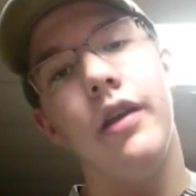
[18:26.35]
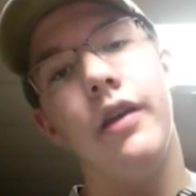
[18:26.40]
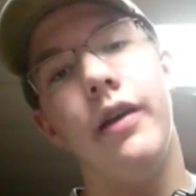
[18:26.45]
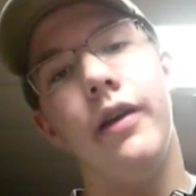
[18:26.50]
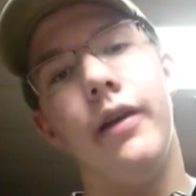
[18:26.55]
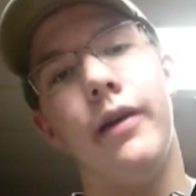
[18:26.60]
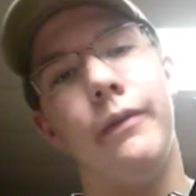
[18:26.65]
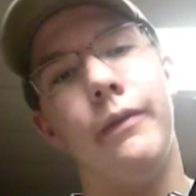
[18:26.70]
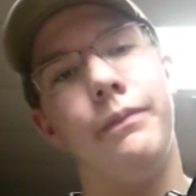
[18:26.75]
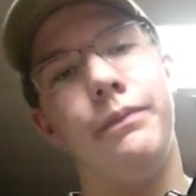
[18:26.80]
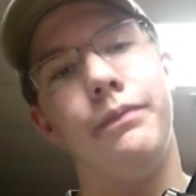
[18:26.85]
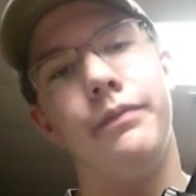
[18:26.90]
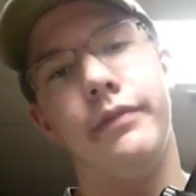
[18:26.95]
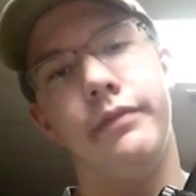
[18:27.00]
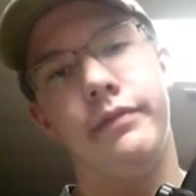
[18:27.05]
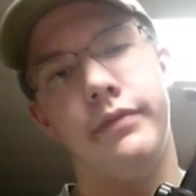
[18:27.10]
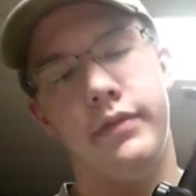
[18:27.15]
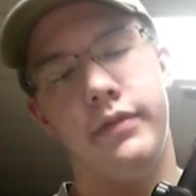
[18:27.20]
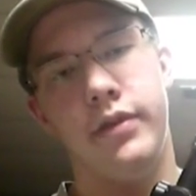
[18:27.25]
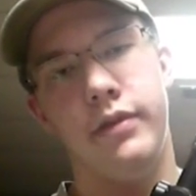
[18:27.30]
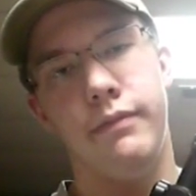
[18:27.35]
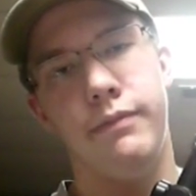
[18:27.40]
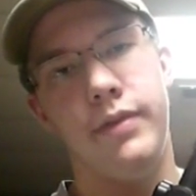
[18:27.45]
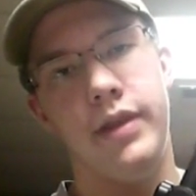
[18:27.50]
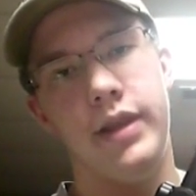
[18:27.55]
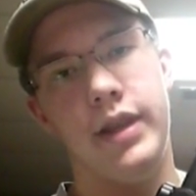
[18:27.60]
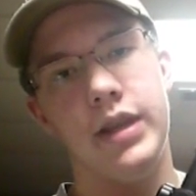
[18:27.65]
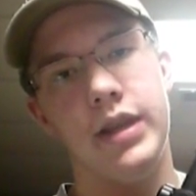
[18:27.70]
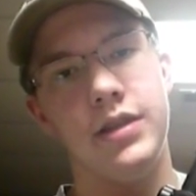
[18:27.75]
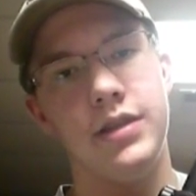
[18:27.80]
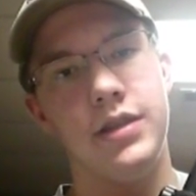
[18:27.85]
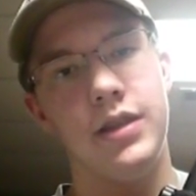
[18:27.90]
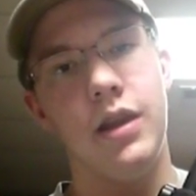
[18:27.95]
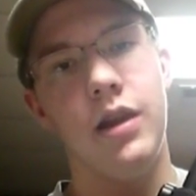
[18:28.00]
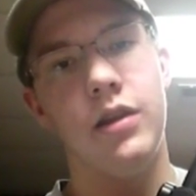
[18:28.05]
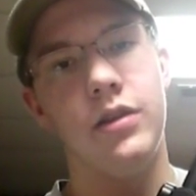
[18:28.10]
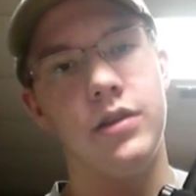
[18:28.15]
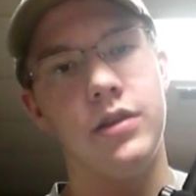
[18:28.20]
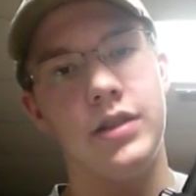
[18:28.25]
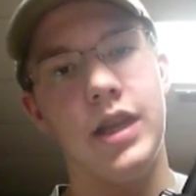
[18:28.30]
The biggest
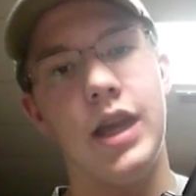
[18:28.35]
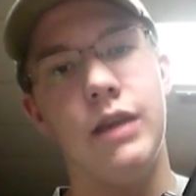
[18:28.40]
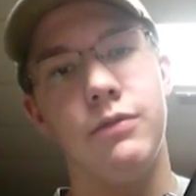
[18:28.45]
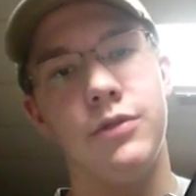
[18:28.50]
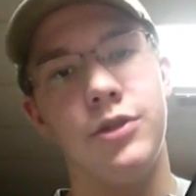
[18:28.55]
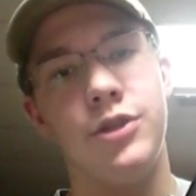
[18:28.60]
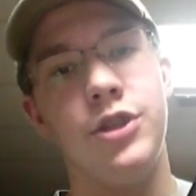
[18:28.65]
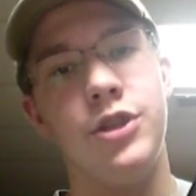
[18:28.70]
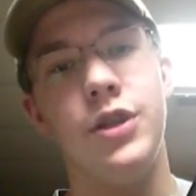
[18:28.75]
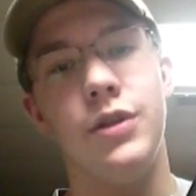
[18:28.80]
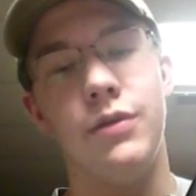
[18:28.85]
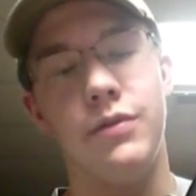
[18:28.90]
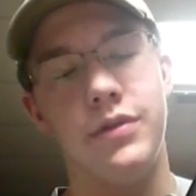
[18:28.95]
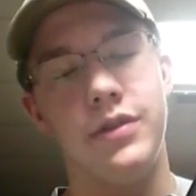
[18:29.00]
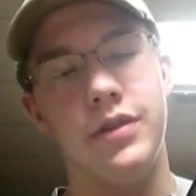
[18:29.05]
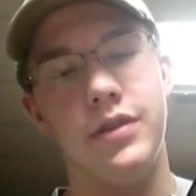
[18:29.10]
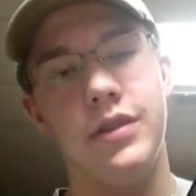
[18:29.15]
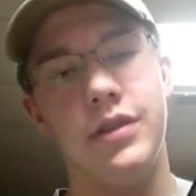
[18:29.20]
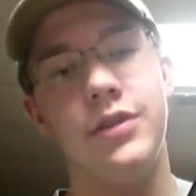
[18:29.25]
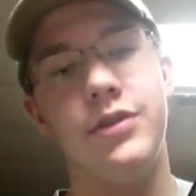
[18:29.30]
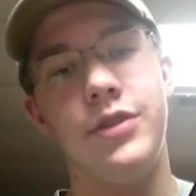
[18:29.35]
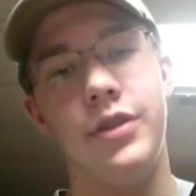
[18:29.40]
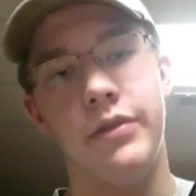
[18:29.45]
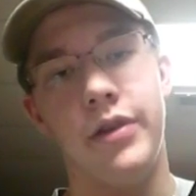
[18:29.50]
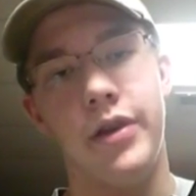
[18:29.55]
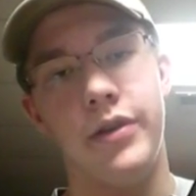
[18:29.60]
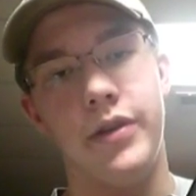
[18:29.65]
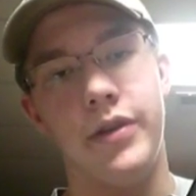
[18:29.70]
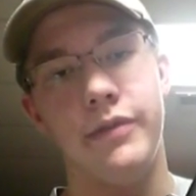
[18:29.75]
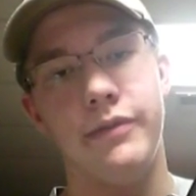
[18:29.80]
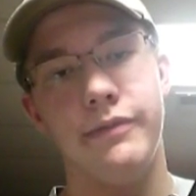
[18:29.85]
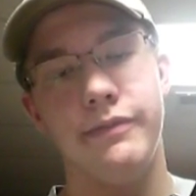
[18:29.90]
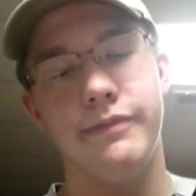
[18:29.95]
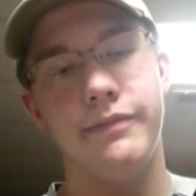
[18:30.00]
yardage I would shoot is 200.